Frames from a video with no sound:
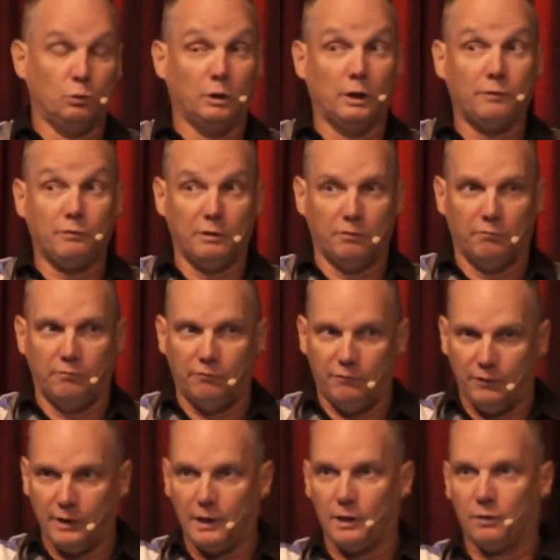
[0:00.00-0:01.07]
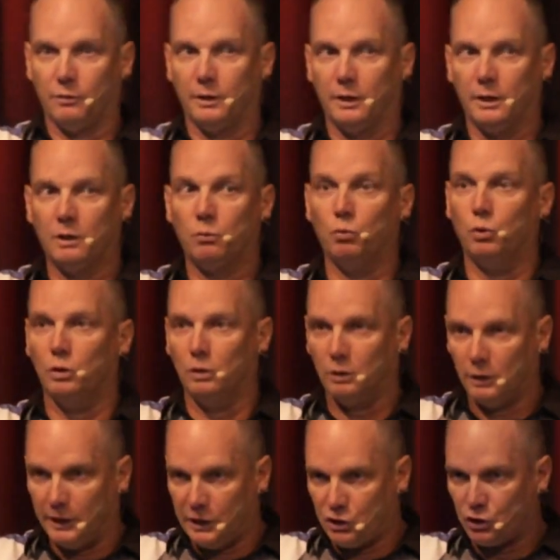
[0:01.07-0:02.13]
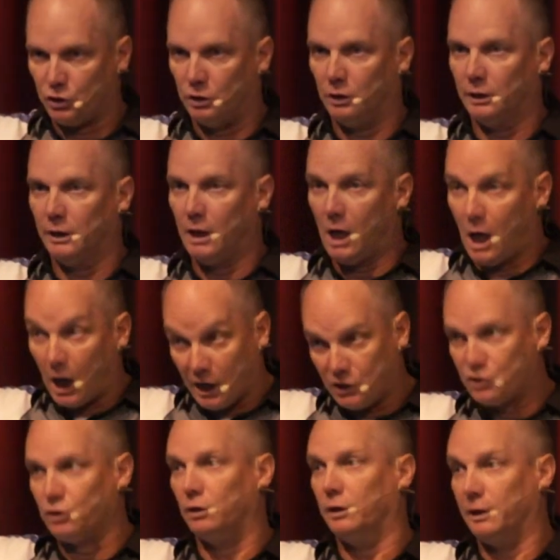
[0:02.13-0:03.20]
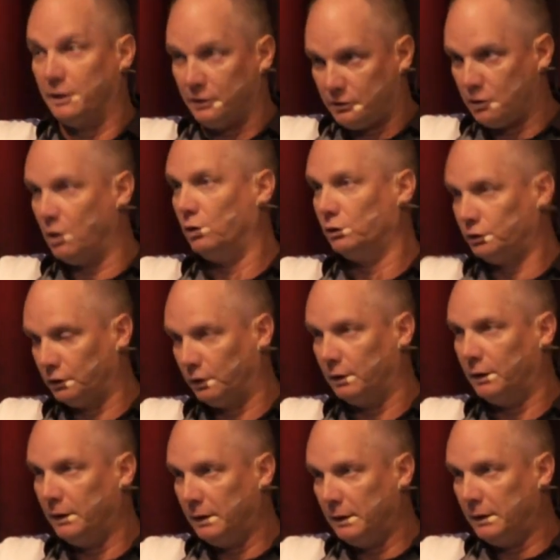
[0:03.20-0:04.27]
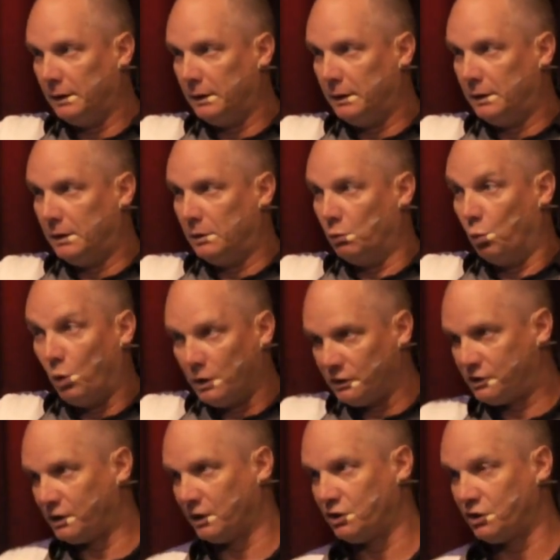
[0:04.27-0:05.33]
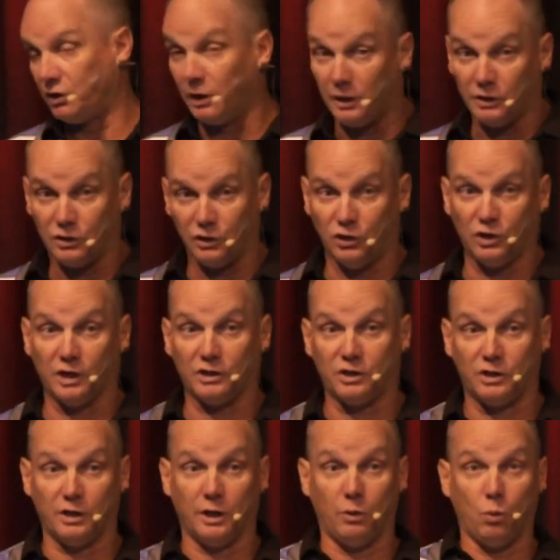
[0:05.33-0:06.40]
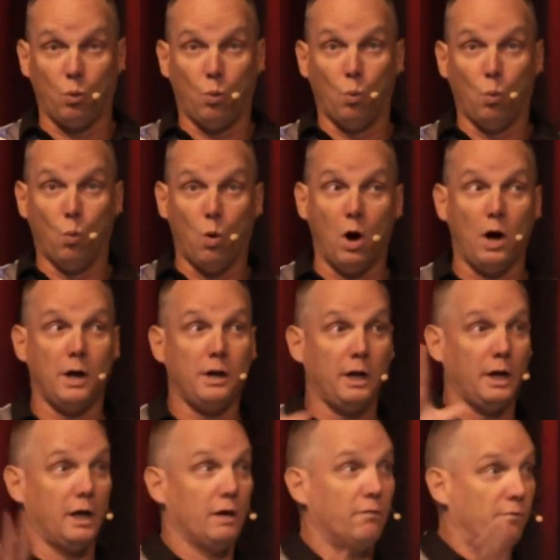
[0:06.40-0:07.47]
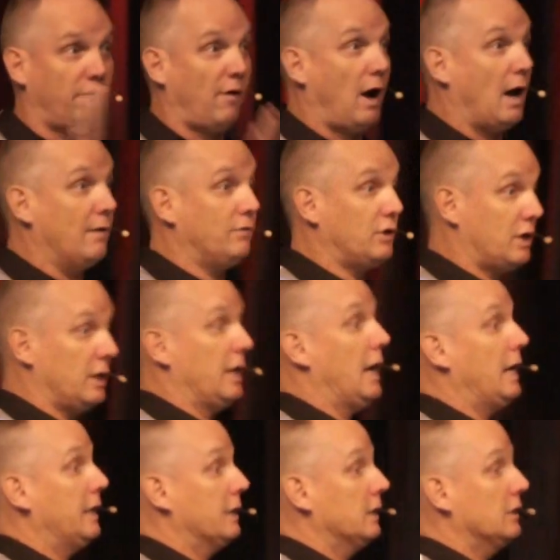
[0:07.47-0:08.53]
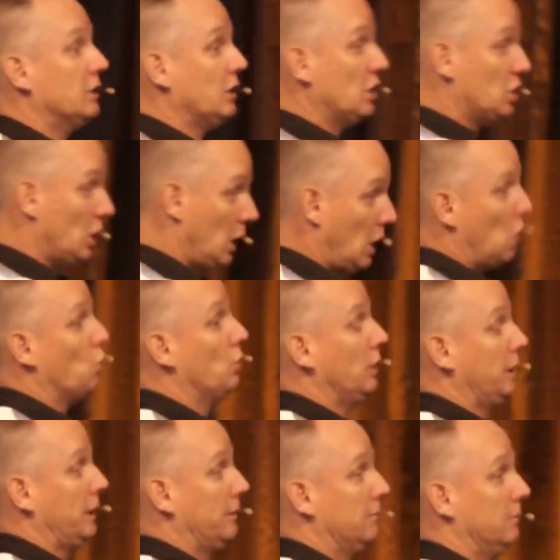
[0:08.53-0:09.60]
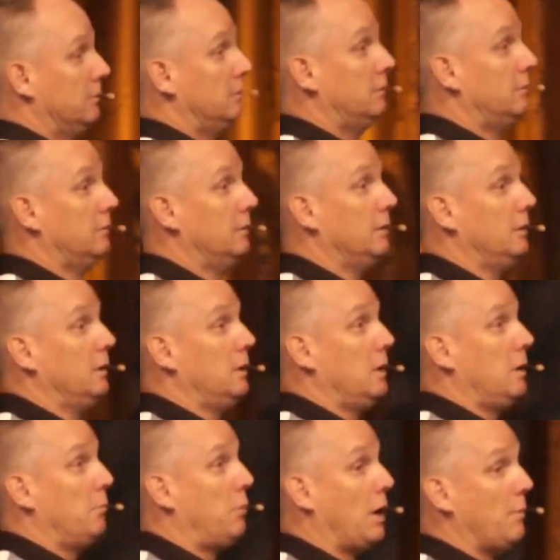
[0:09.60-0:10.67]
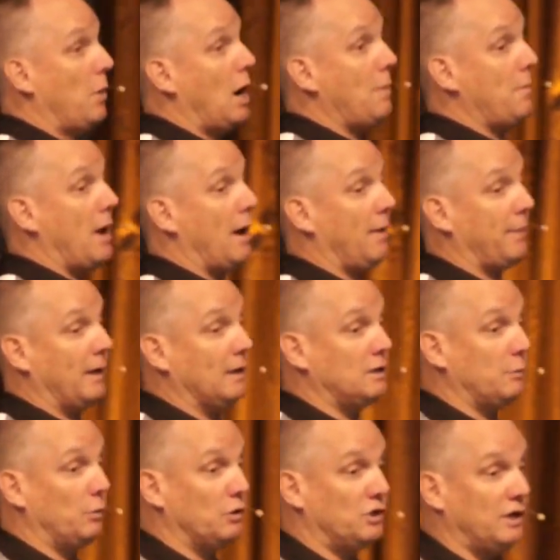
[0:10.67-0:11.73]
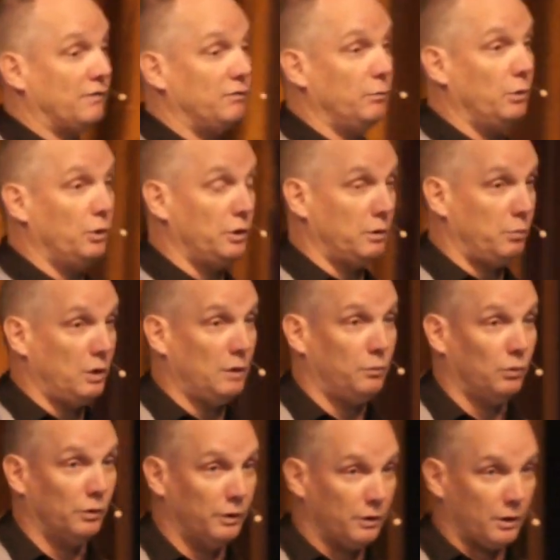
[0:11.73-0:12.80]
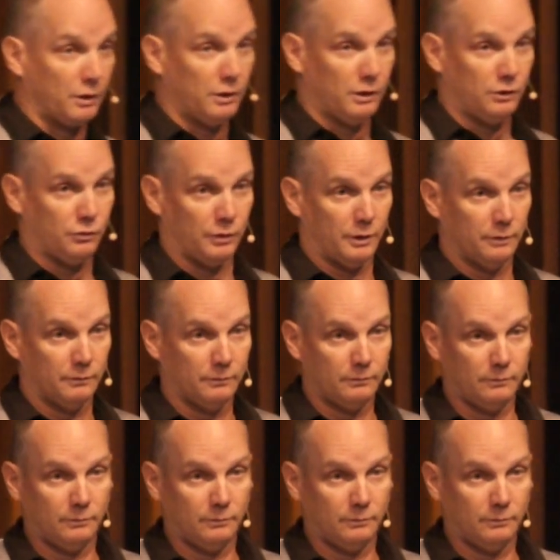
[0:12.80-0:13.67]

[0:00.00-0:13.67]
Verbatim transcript: We live in a very relationally isolated culture. One such study suggests that 1 in 5 Canadians is lonely. By my math, that's about 7 million people in our country.